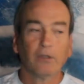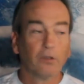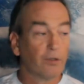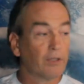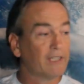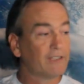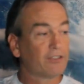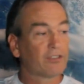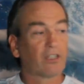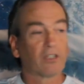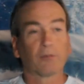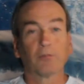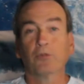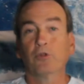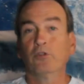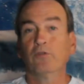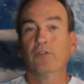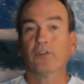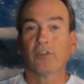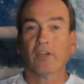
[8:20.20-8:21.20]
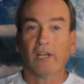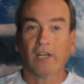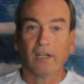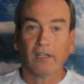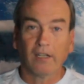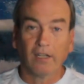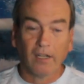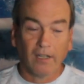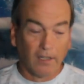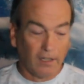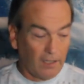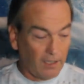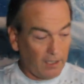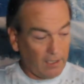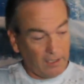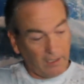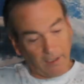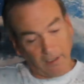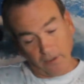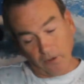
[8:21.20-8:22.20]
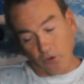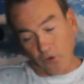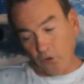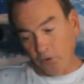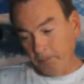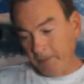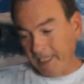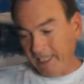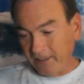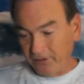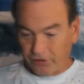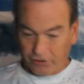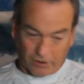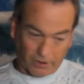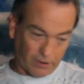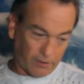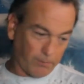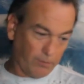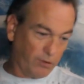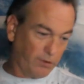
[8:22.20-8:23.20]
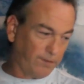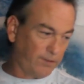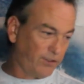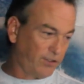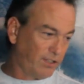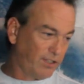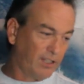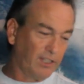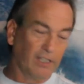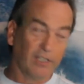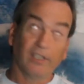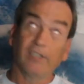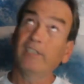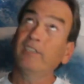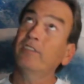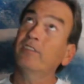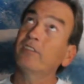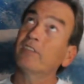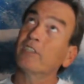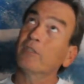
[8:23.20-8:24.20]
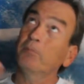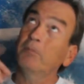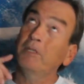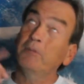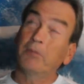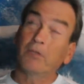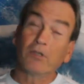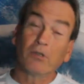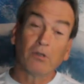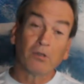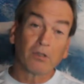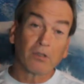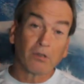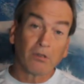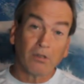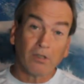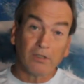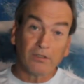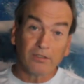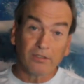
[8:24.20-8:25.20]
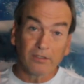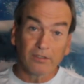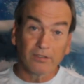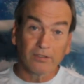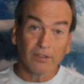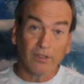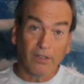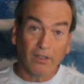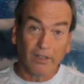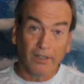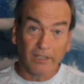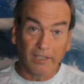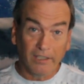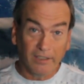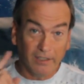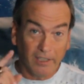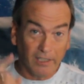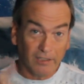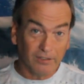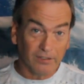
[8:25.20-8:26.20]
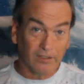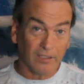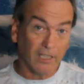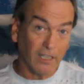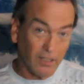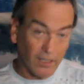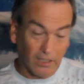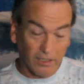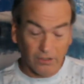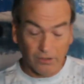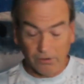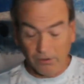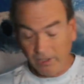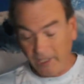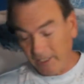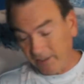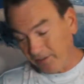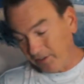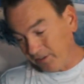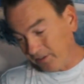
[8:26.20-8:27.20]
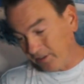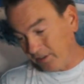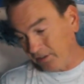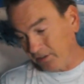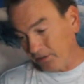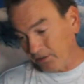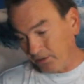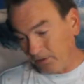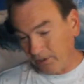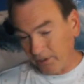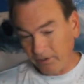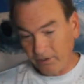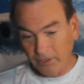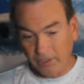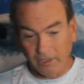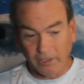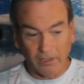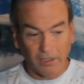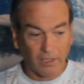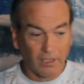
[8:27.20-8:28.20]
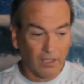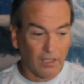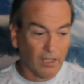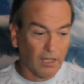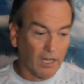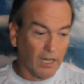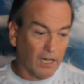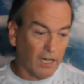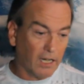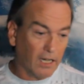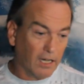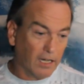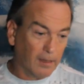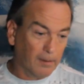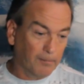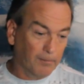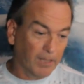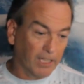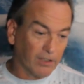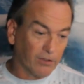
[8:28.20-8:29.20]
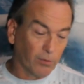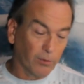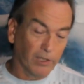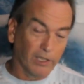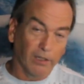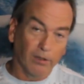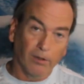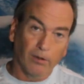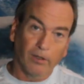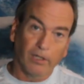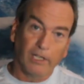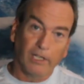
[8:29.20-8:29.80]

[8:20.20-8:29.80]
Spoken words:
Well, that shark moves on, and old man shark moves in, and he's sick of people going across his lawn, and he takes it out on you. That's a territorial hit. That's when they're